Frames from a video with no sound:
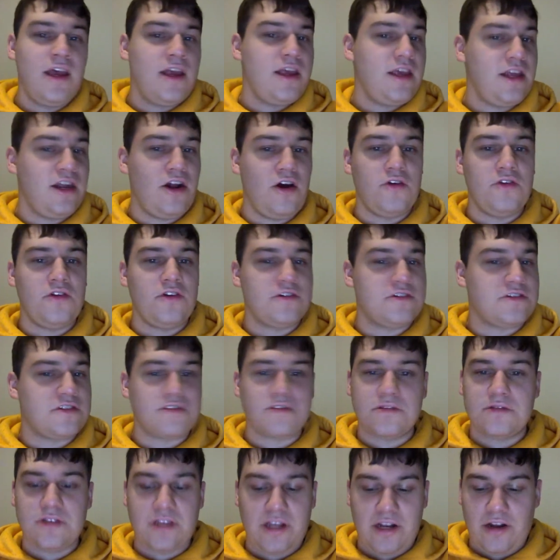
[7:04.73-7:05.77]

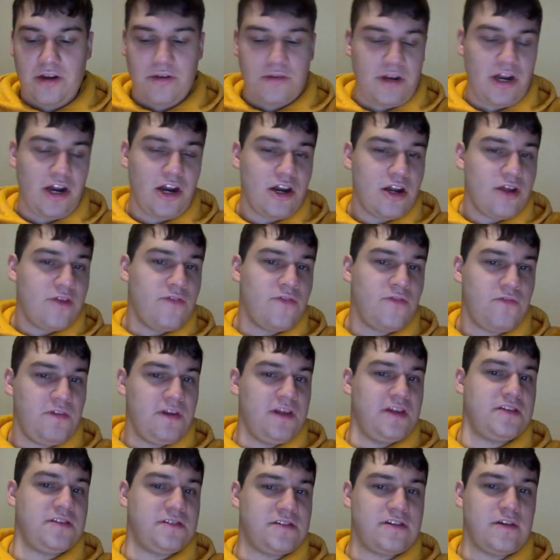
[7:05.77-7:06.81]
there's, narrative
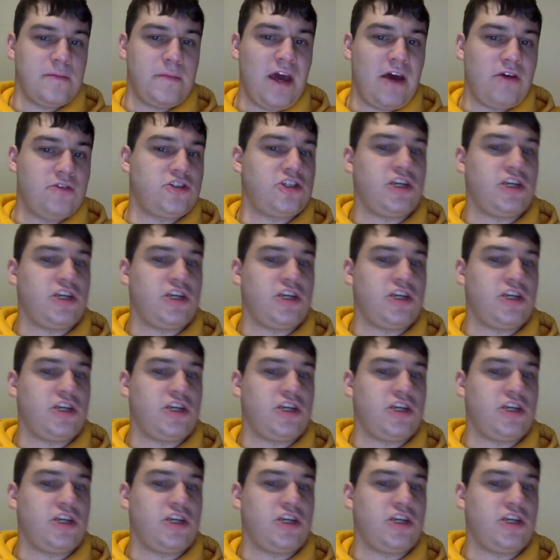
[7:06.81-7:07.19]
is about